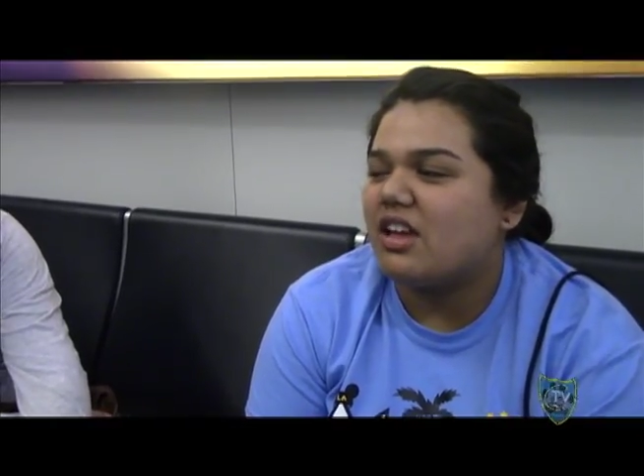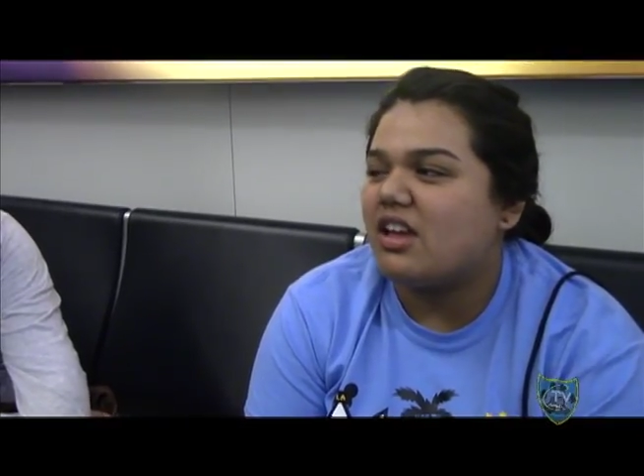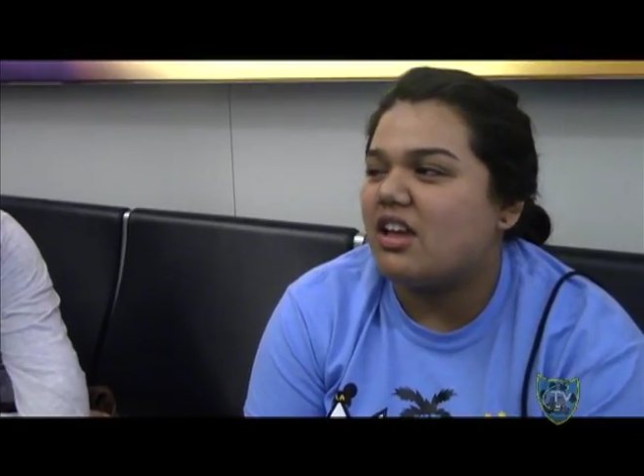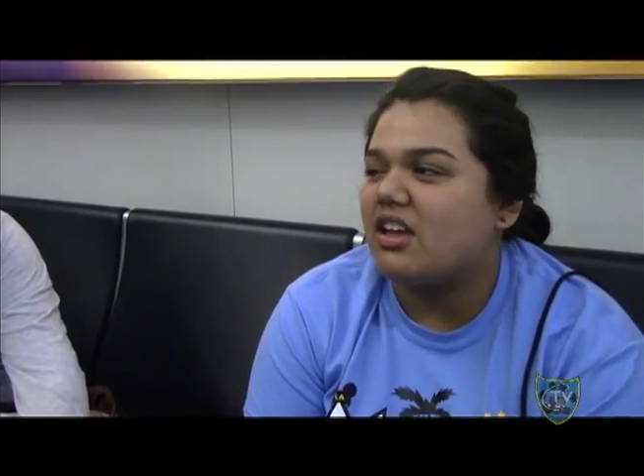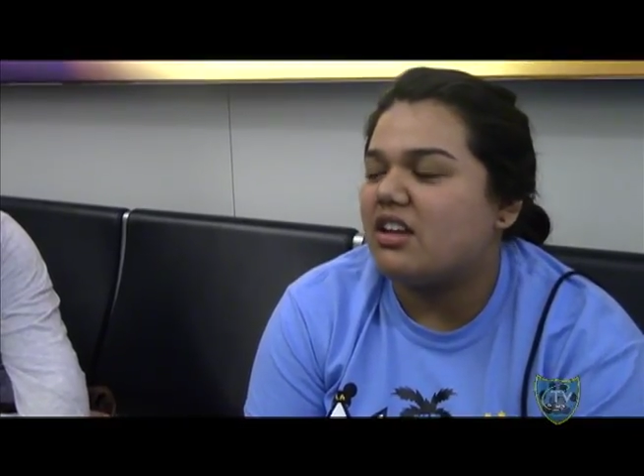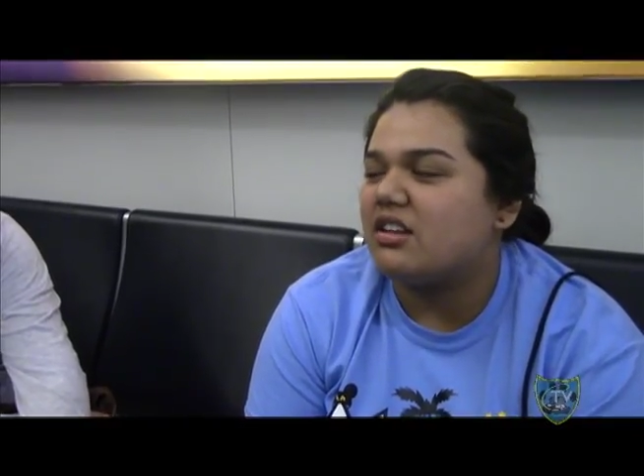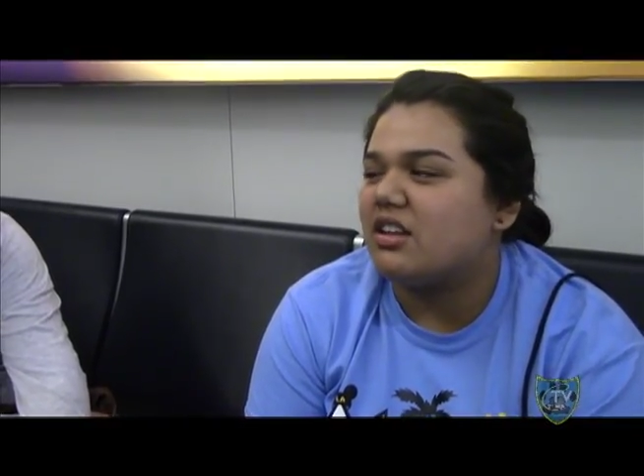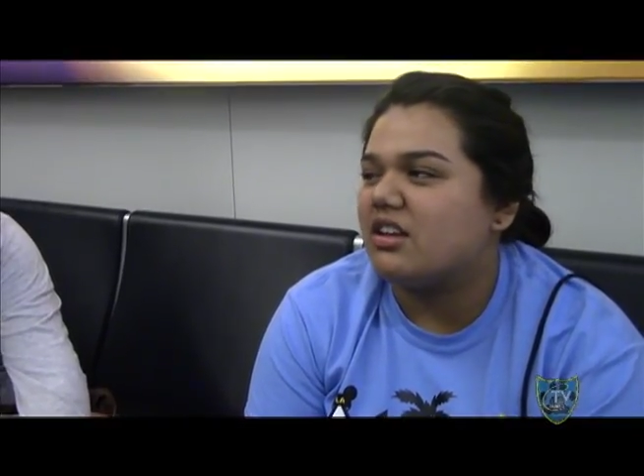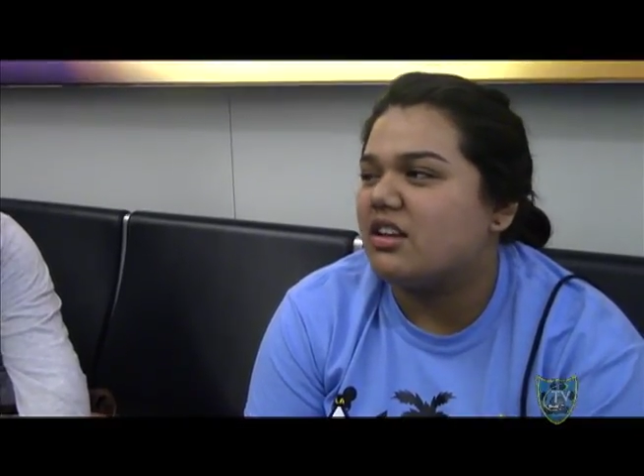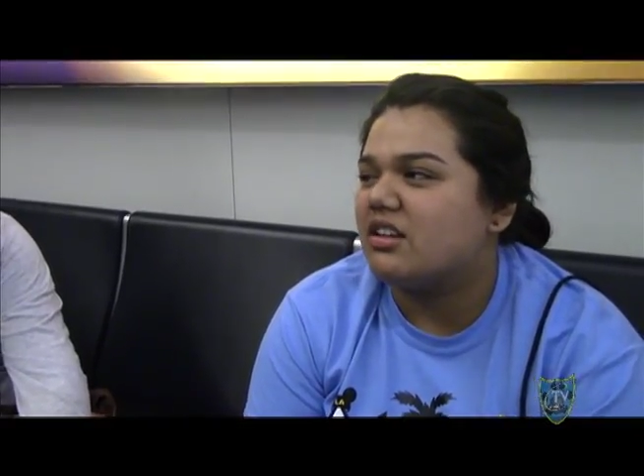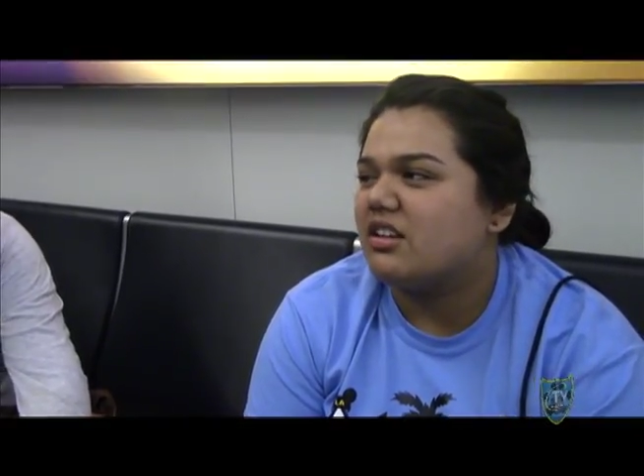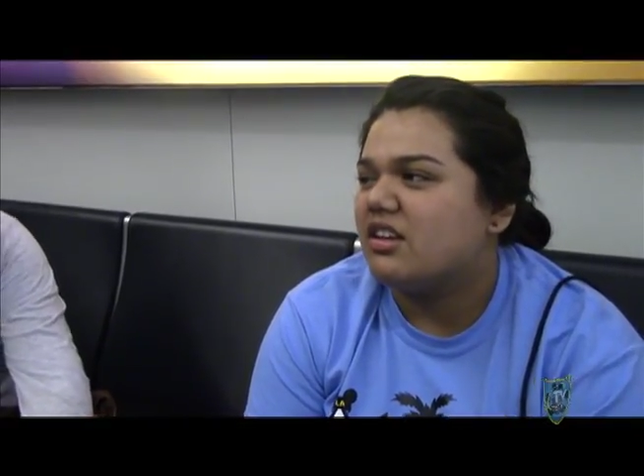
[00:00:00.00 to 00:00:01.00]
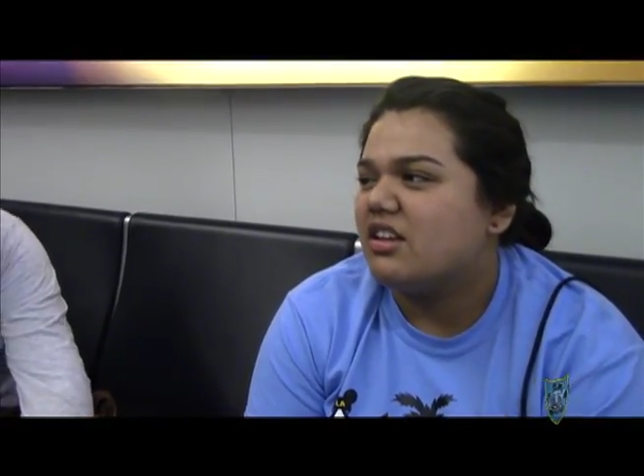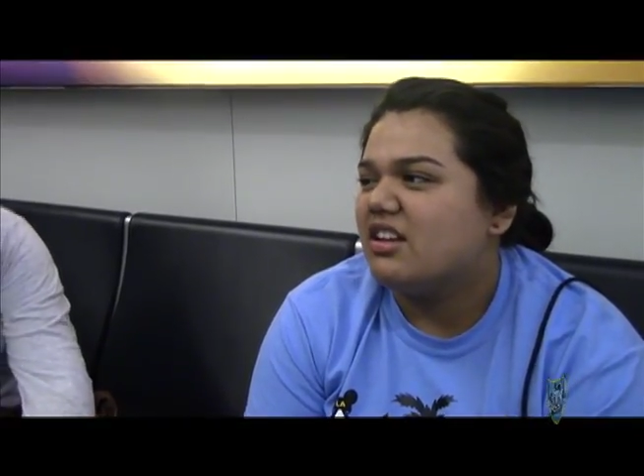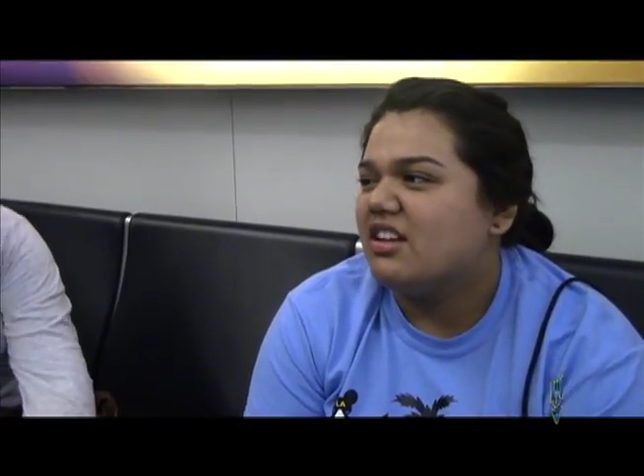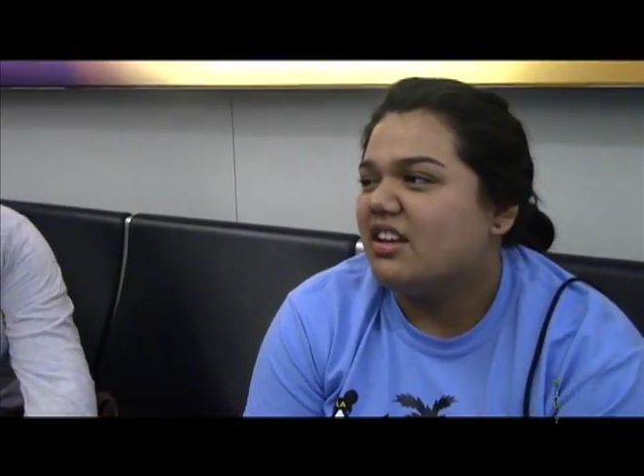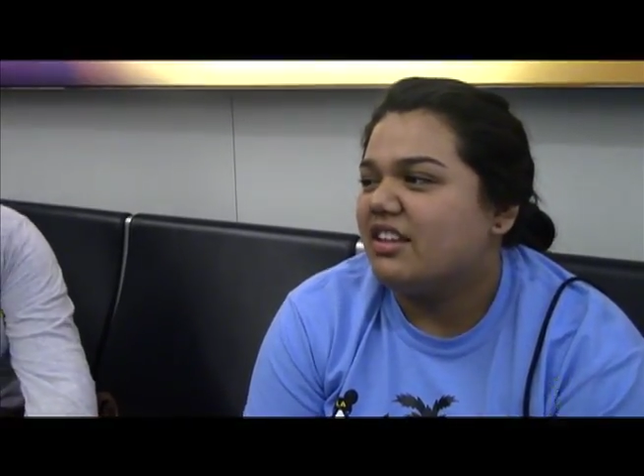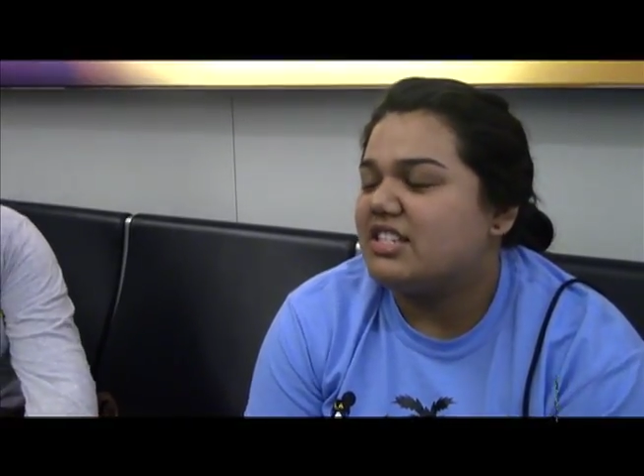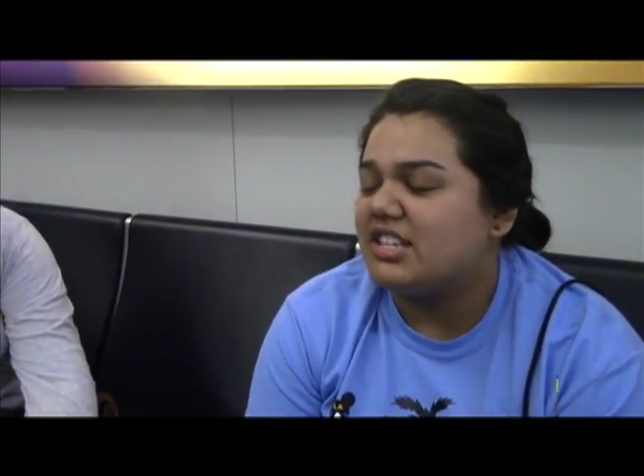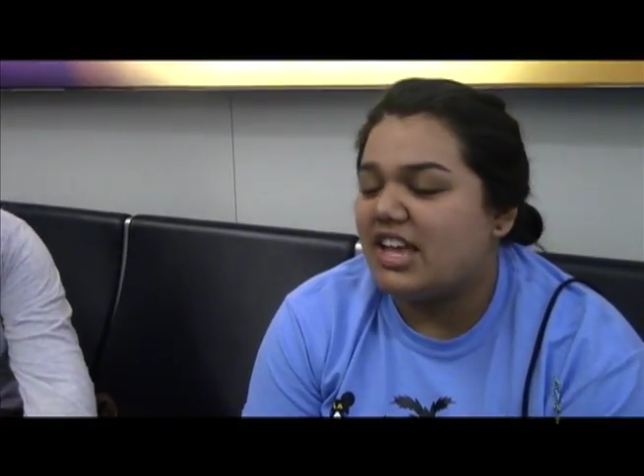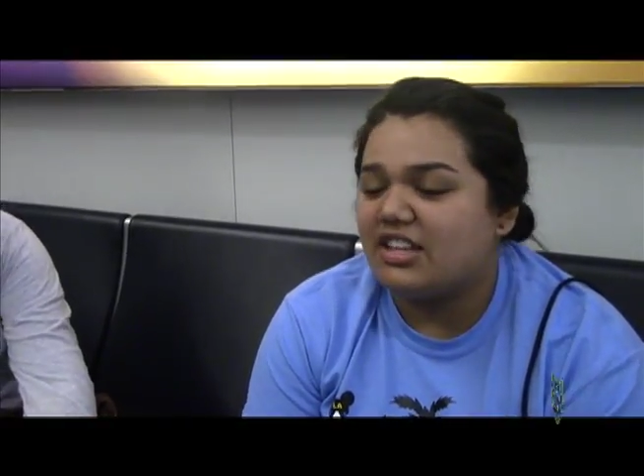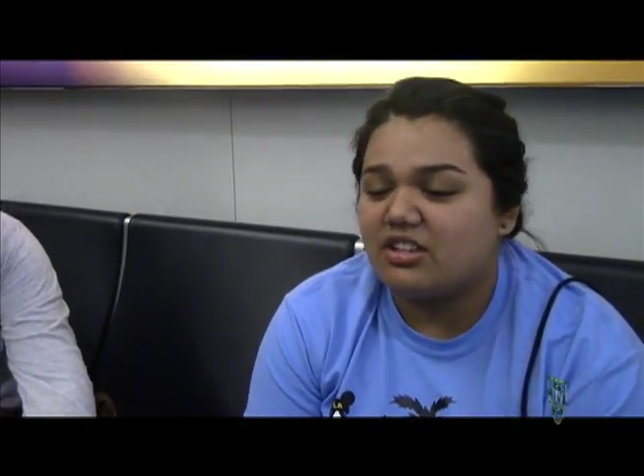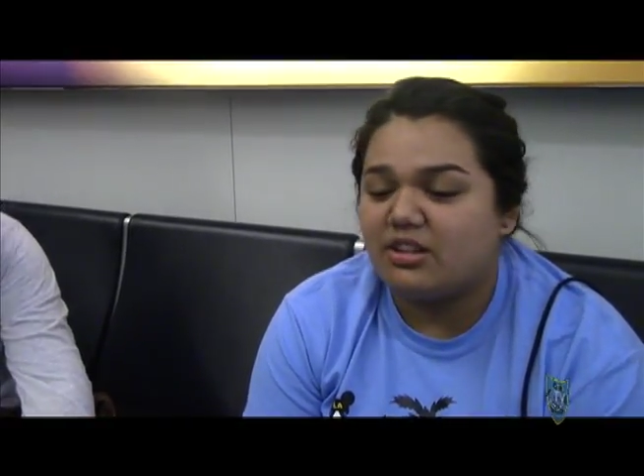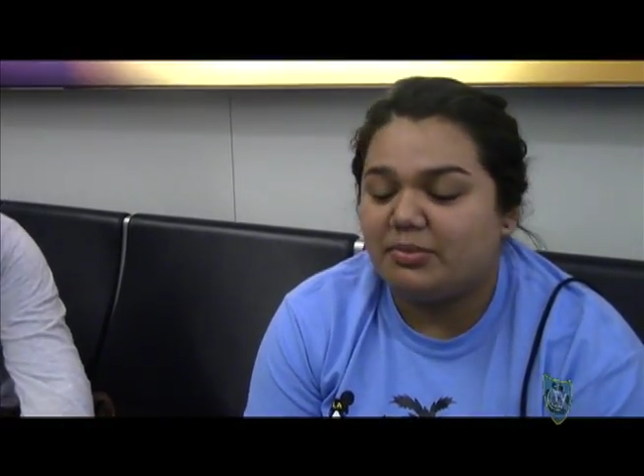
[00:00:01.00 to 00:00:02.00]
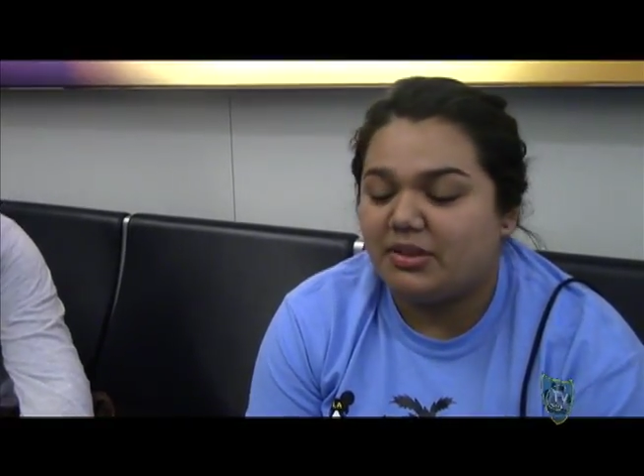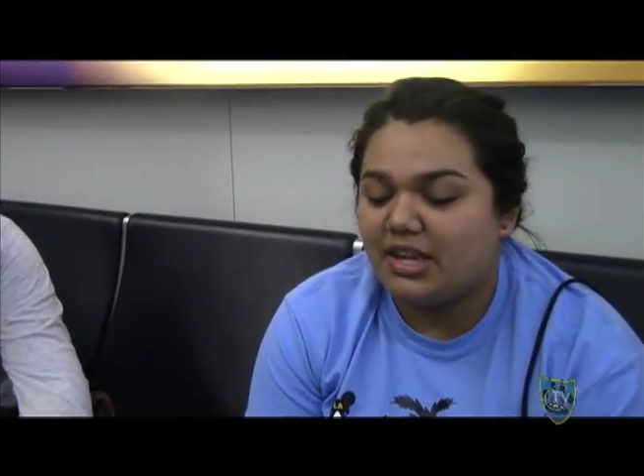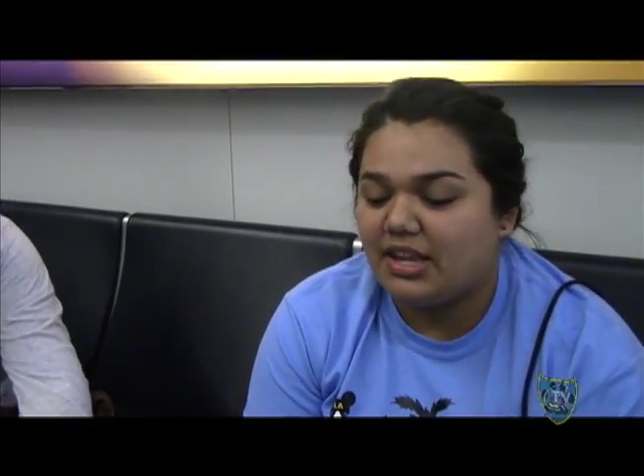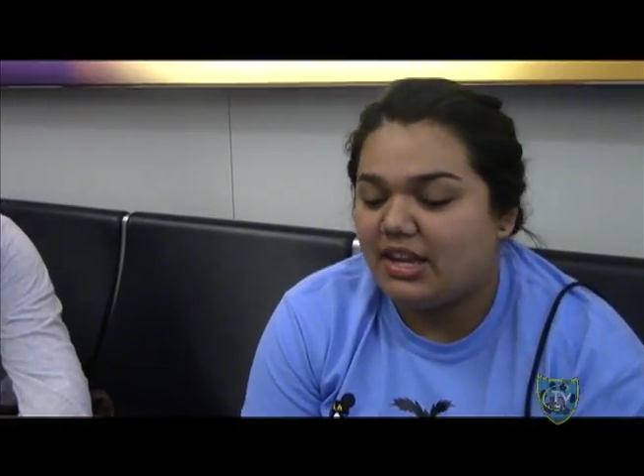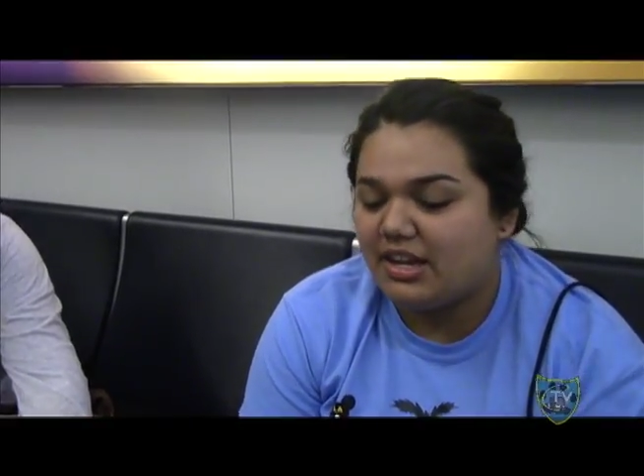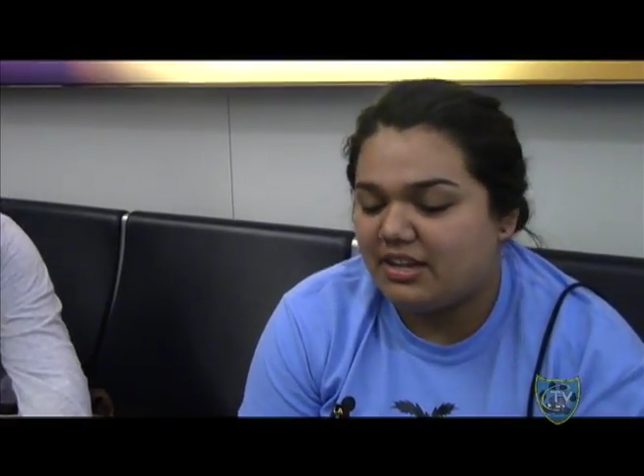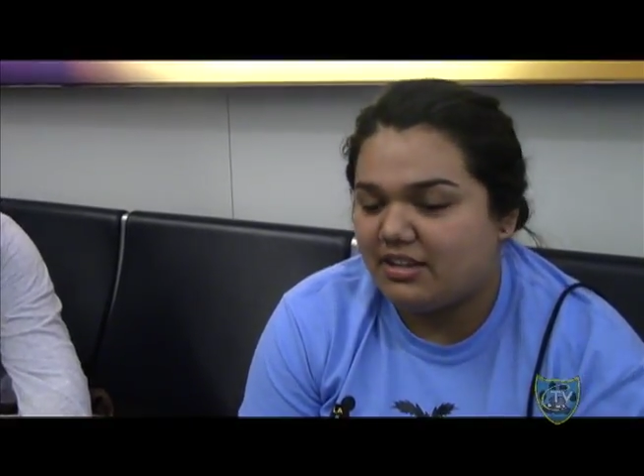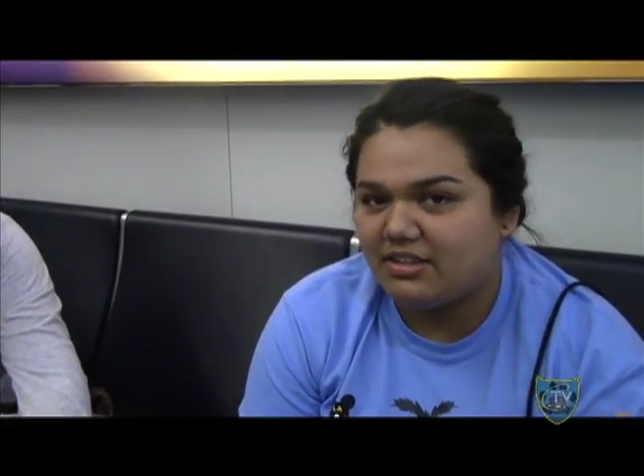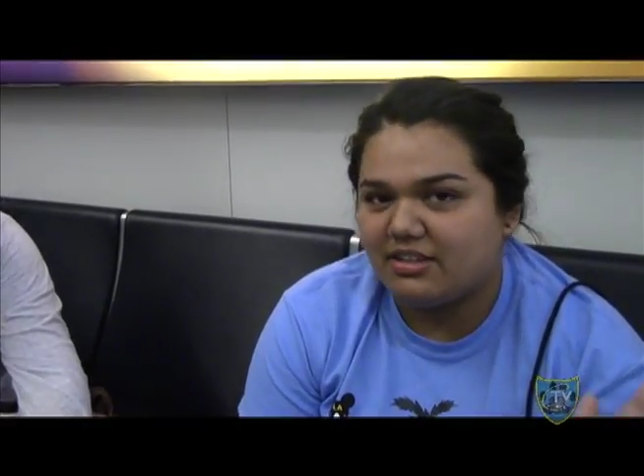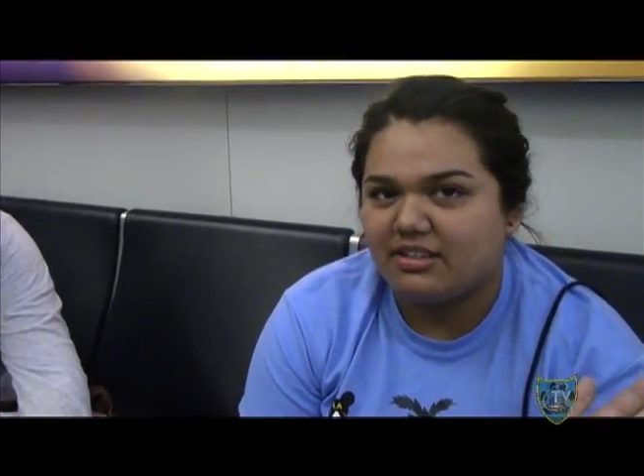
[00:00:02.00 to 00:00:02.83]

in Snakes on a Plane.